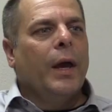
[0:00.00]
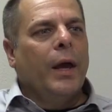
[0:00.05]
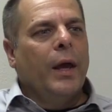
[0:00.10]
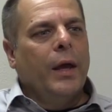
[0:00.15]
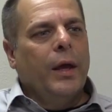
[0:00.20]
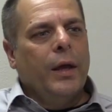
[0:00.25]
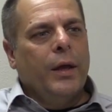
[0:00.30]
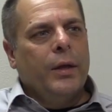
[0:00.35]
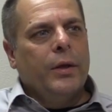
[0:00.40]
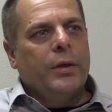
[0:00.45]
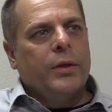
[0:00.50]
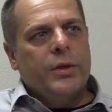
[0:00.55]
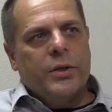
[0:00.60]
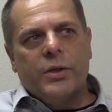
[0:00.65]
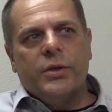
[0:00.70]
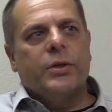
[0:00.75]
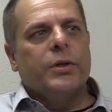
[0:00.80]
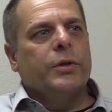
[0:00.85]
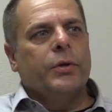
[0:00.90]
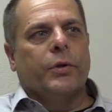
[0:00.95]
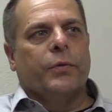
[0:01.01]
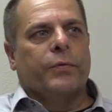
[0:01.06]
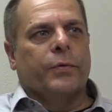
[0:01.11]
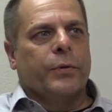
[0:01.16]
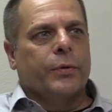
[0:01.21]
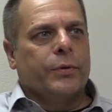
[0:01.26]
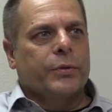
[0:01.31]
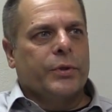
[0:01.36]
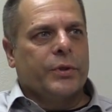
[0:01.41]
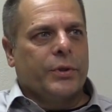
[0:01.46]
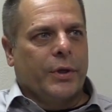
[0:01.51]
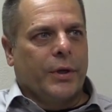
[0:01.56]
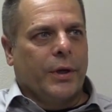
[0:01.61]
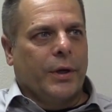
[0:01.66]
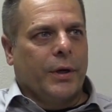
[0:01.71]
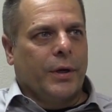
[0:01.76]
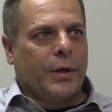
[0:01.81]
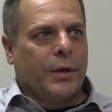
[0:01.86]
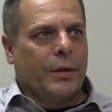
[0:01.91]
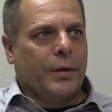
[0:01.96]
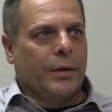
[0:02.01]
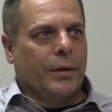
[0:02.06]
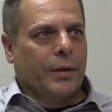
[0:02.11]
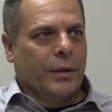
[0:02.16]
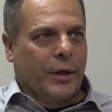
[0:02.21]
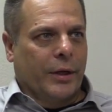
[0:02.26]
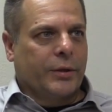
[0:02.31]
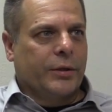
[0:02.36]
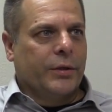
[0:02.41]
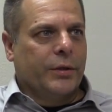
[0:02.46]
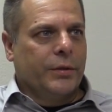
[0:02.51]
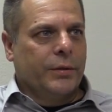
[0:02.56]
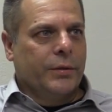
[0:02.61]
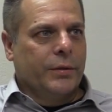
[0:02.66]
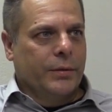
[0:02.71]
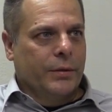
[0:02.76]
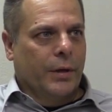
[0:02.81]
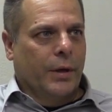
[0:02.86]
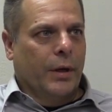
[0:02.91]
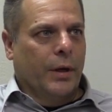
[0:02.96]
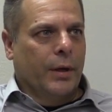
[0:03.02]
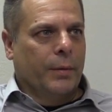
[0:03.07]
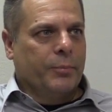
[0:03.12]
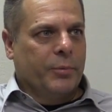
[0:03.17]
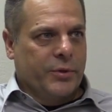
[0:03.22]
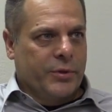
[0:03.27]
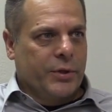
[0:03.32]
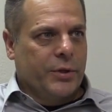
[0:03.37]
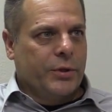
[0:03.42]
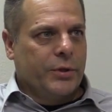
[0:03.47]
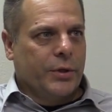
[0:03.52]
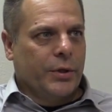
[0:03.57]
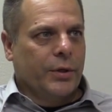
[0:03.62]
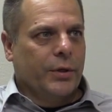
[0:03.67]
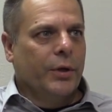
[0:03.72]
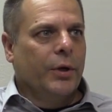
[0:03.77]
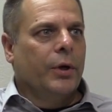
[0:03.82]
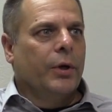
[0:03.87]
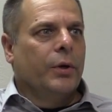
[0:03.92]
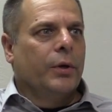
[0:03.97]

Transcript: And this isn't your first elected position,